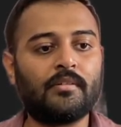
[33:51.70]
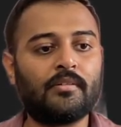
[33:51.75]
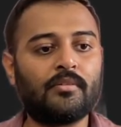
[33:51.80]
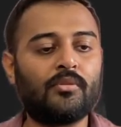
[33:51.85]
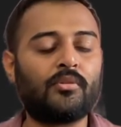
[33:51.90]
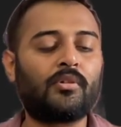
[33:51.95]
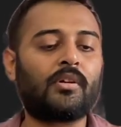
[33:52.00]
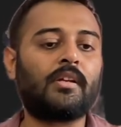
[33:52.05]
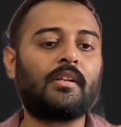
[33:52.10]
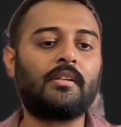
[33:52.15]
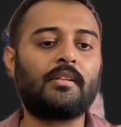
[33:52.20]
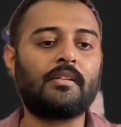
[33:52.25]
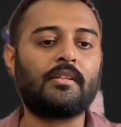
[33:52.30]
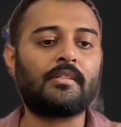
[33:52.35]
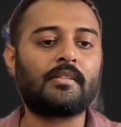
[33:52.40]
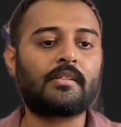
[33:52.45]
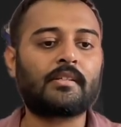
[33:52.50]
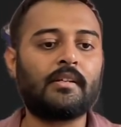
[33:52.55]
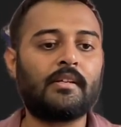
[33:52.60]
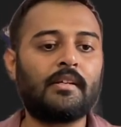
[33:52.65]
okay.
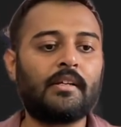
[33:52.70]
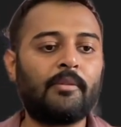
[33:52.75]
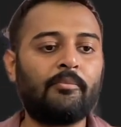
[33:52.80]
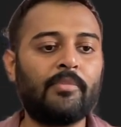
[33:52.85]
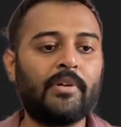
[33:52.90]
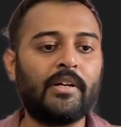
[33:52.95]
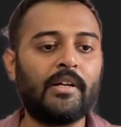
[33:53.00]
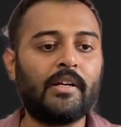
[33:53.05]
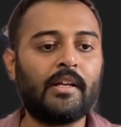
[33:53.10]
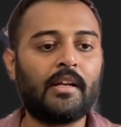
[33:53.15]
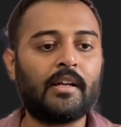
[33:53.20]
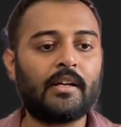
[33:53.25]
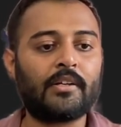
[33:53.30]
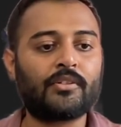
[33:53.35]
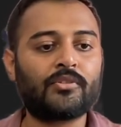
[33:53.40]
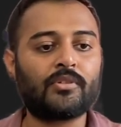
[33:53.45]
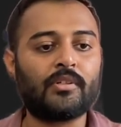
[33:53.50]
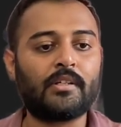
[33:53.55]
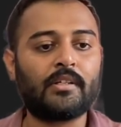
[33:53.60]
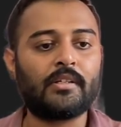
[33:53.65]
It's currently building
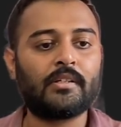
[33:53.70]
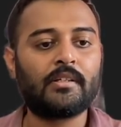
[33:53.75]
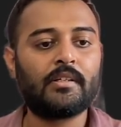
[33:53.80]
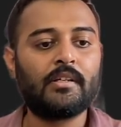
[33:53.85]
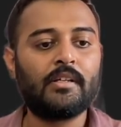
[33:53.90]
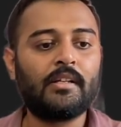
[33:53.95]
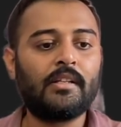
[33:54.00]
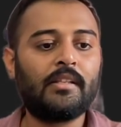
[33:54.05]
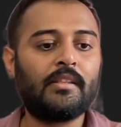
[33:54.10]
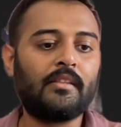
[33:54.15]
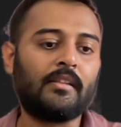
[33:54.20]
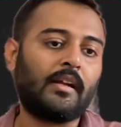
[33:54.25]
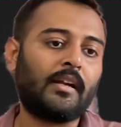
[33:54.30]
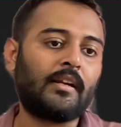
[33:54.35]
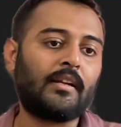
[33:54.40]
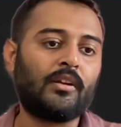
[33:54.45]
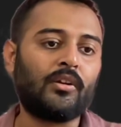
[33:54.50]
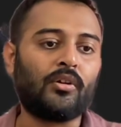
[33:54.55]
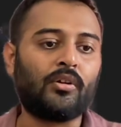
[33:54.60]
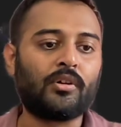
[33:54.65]
actually.
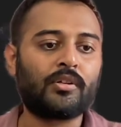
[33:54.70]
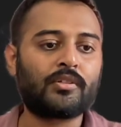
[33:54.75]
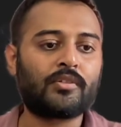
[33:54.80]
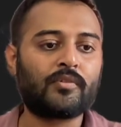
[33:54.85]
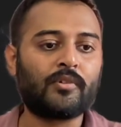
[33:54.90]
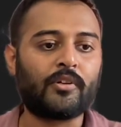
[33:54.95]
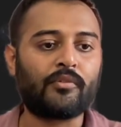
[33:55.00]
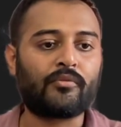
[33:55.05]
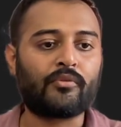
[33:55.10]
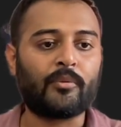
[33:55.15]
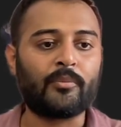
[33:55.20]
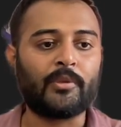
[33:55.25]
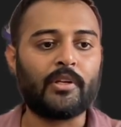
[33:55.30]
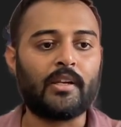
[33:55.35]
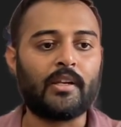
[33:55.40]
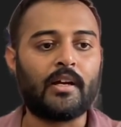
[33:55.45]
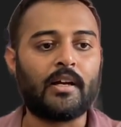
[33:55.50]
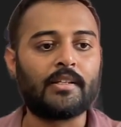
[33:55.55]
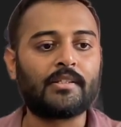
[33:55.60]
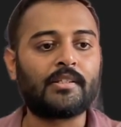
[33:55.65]
That logs were from the
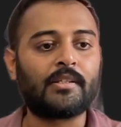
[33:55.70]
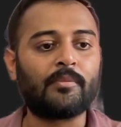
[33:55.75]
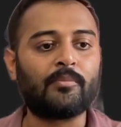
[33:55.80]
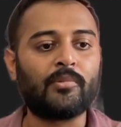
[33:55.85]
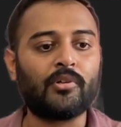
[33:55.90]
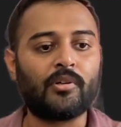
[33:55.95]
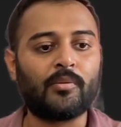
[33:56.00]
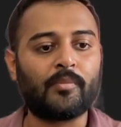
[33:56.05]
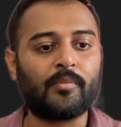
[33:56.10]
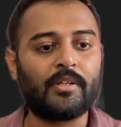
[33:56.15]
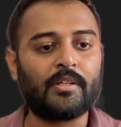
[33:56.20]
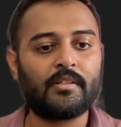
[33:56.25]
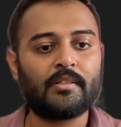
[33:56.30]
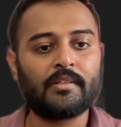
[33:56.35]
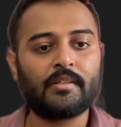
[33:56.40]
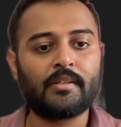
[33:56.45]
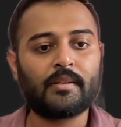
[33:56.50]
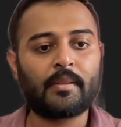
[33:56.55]
last deployment.